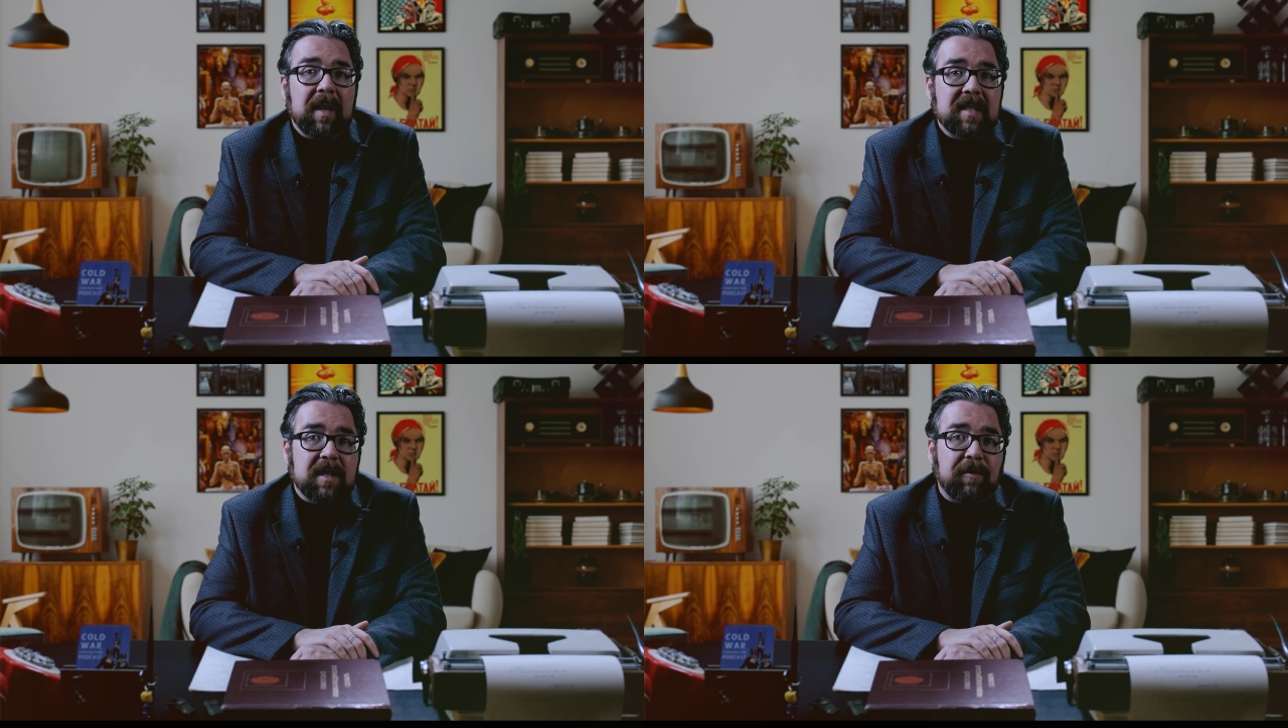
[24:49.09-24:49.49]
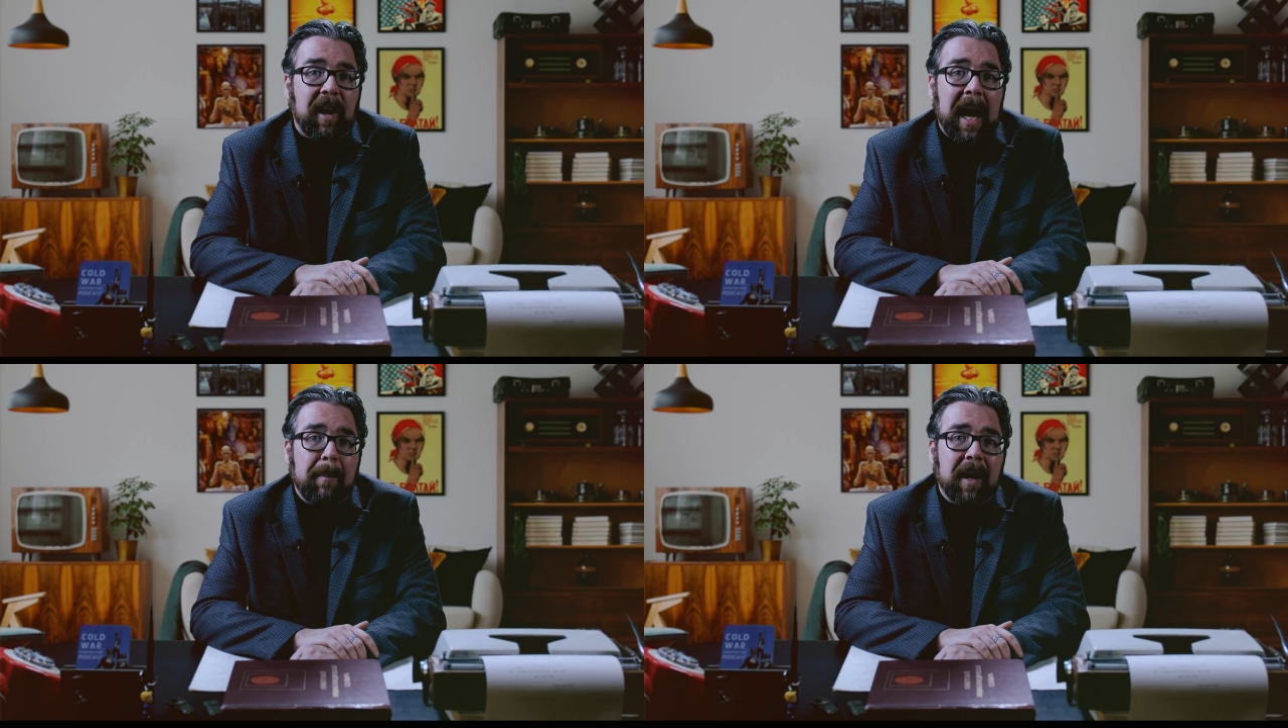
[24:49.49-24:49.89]
reasons
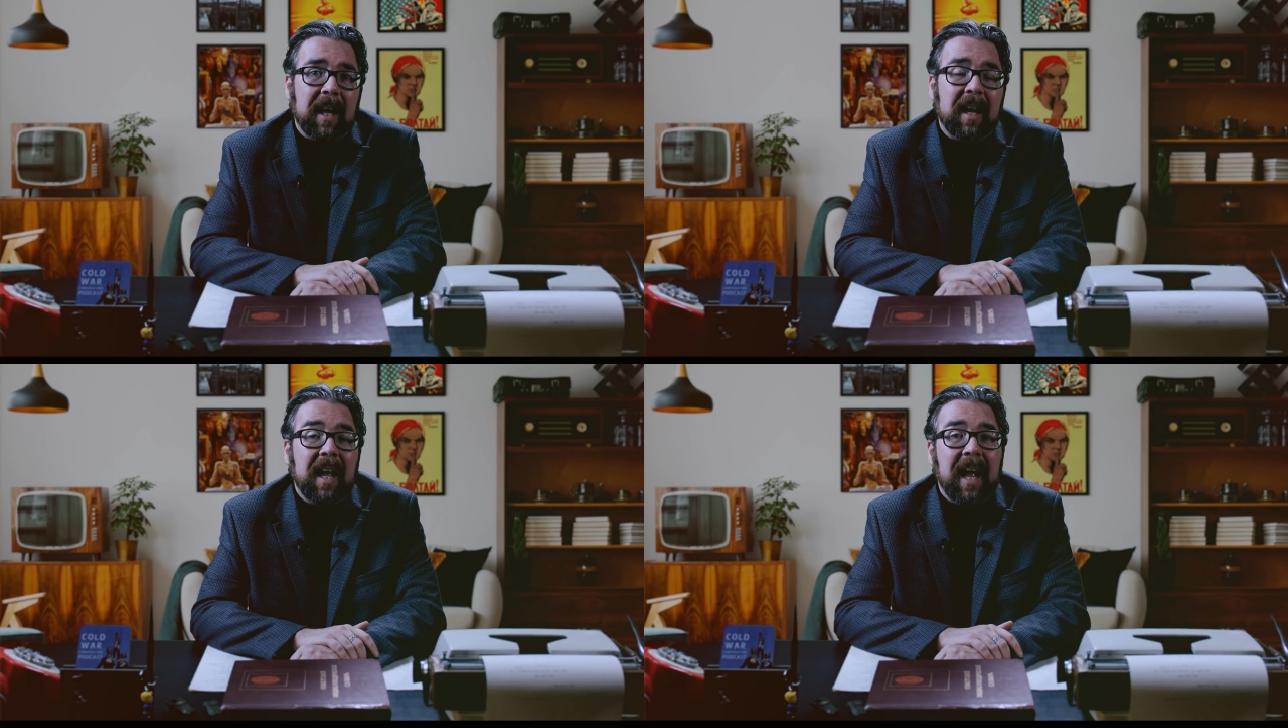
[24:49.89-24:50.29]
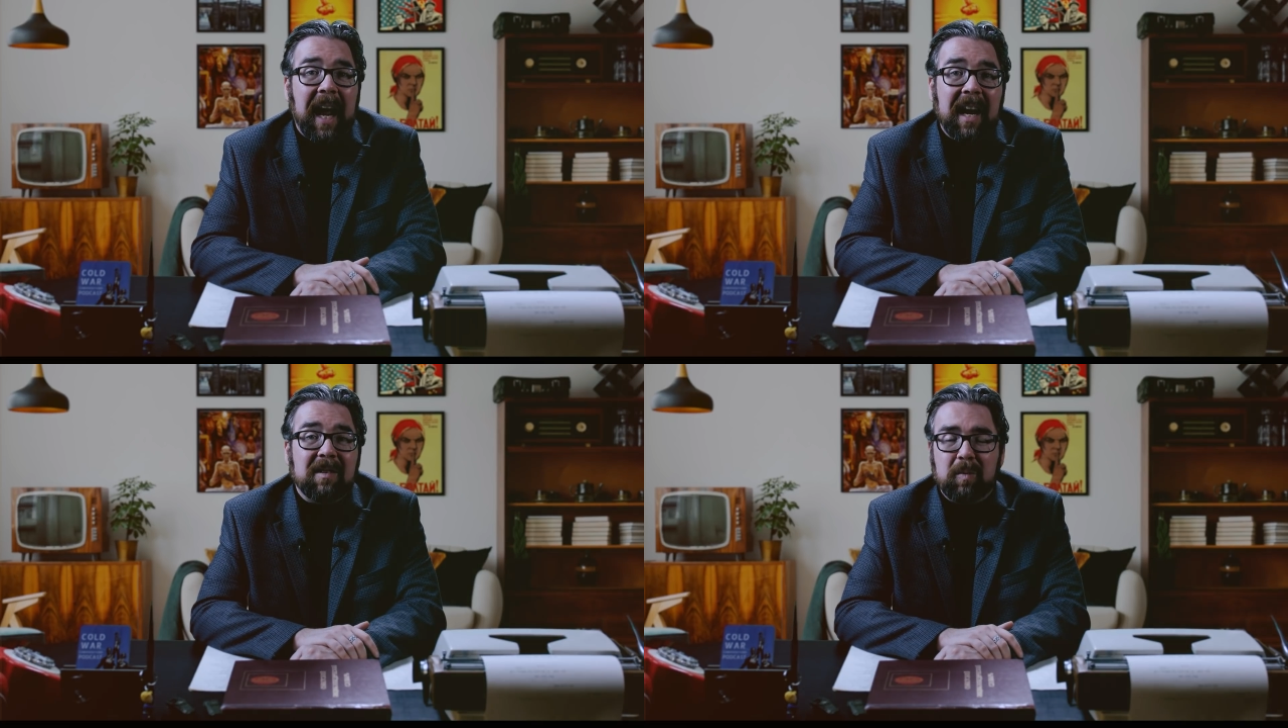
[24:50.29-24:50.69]
for happening
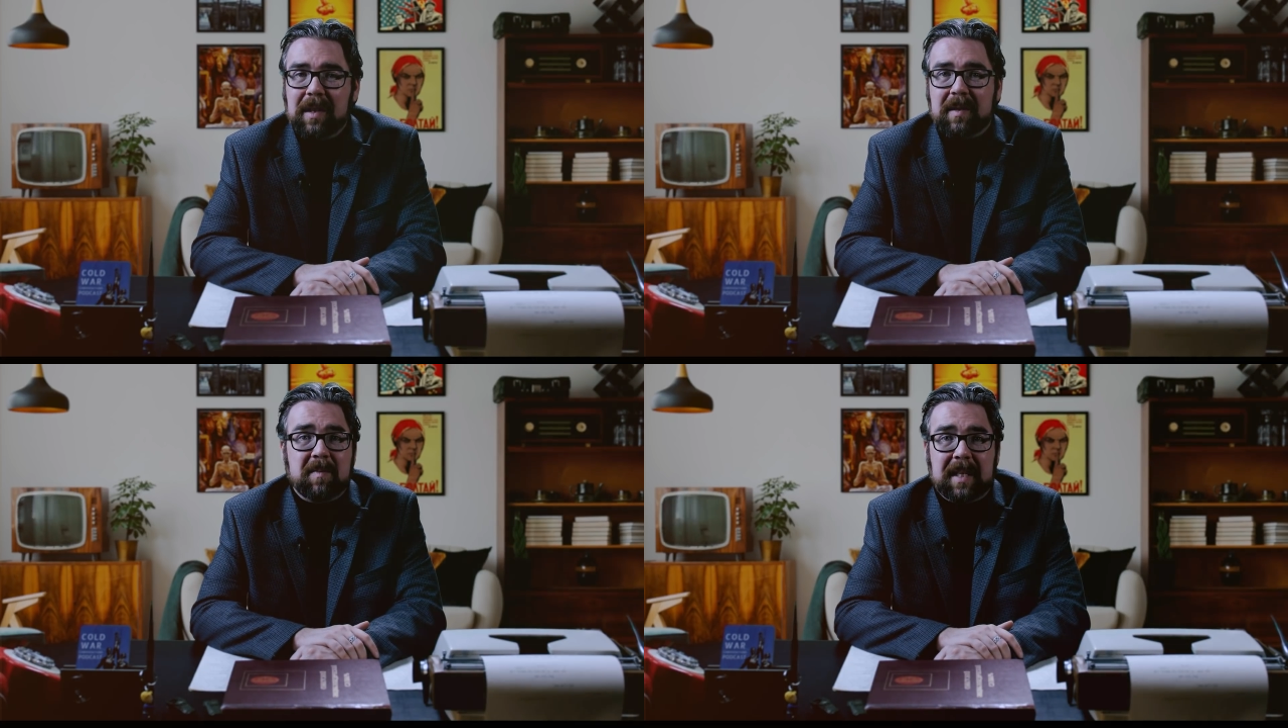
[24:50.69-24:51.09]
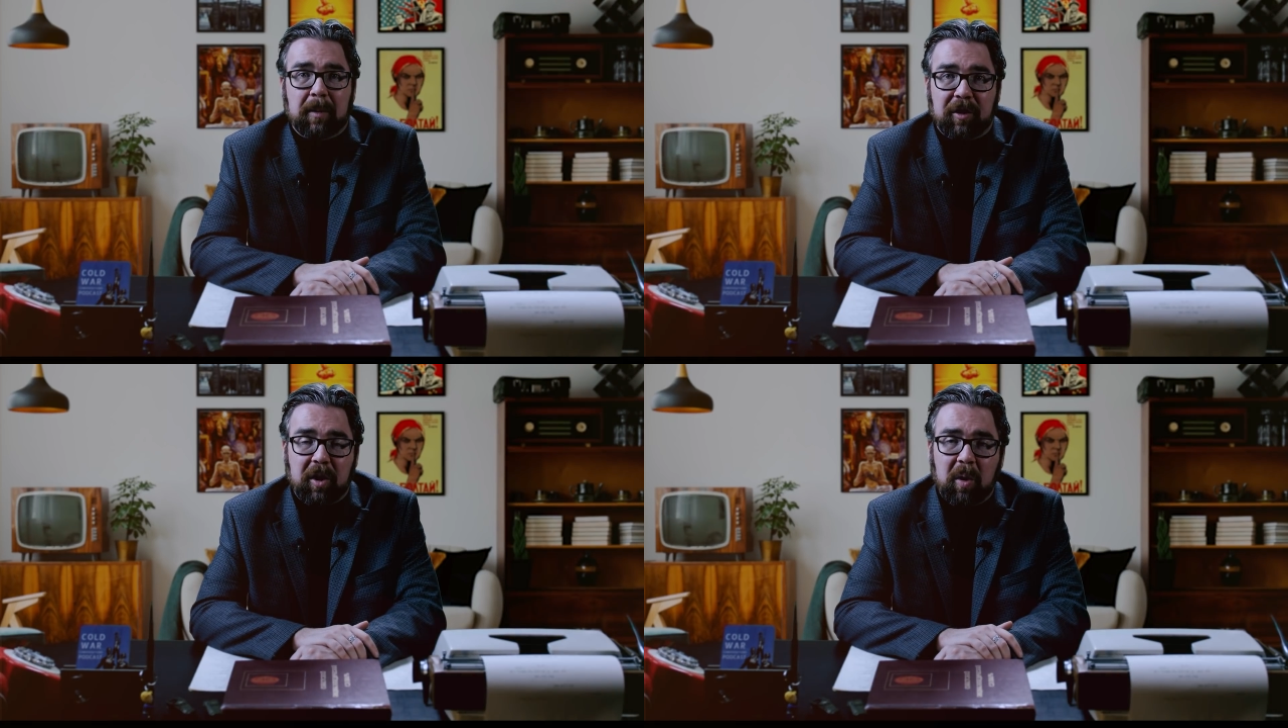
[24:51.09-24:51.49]
and with
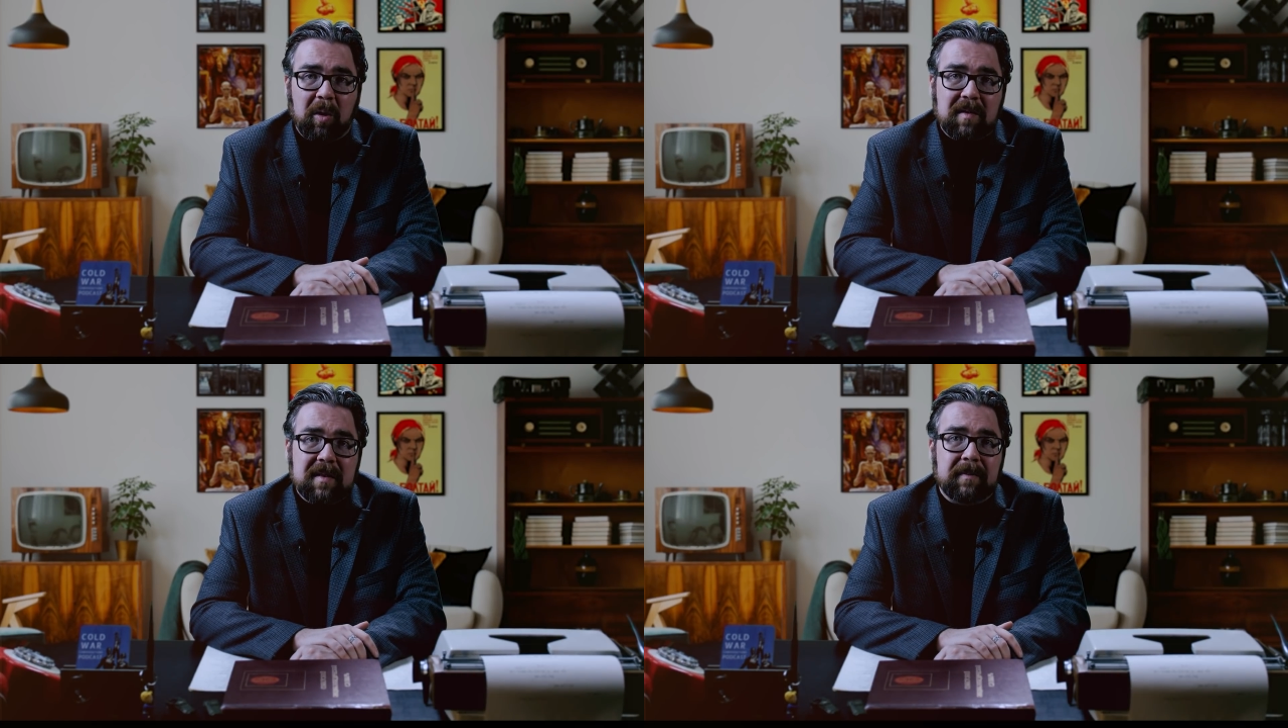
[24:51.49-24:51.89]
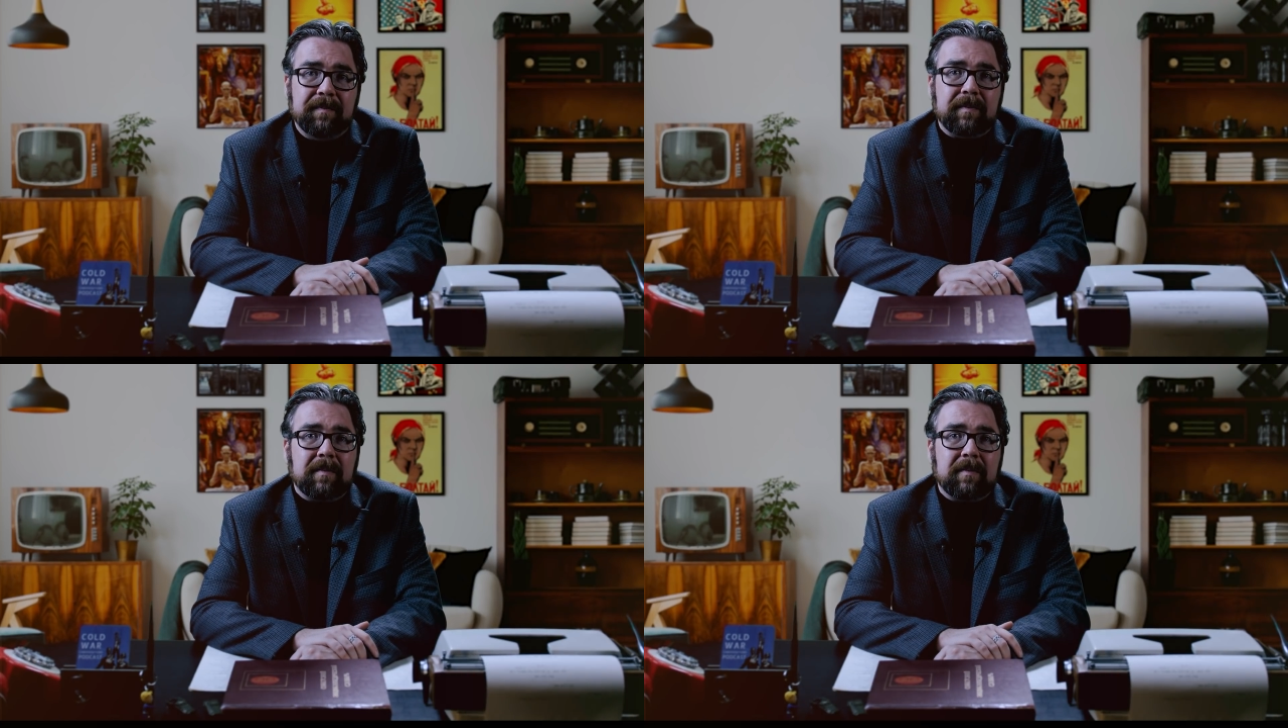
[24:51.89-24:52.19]
similar goals.